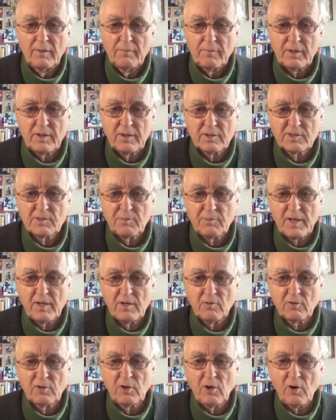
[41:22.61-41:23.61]
because when
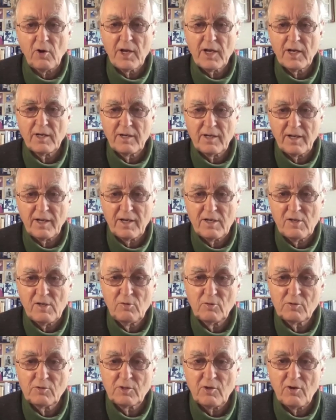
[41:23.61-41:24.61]
you coin a
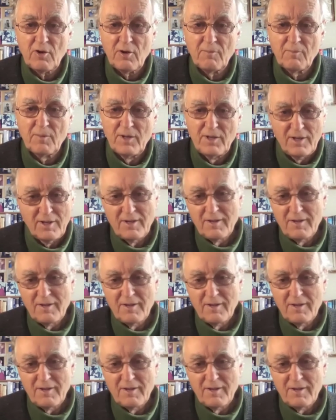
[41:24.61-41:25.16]
new term,